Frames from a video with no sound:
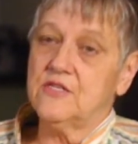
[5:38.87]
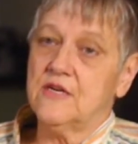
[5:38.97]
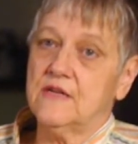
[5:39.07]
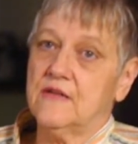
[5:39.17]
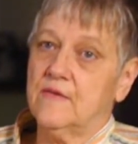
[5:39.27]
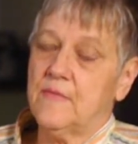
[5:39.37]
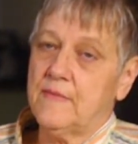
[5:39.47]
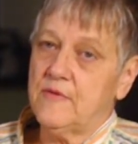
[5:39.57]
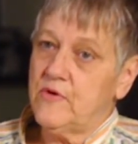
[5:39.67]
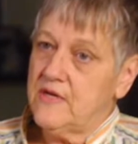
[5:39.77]
and I thought
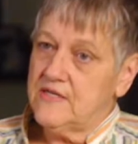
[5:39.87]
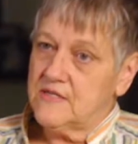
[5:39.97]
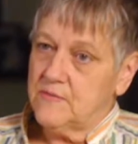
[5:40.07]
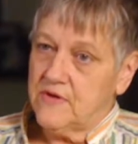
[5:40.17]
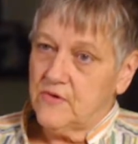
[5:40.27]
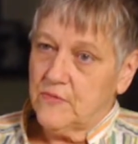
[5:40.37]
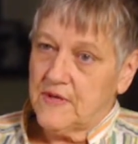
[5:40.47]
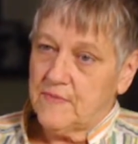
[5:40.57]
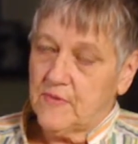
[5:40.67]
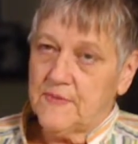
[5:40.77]
maybe we need some younger people.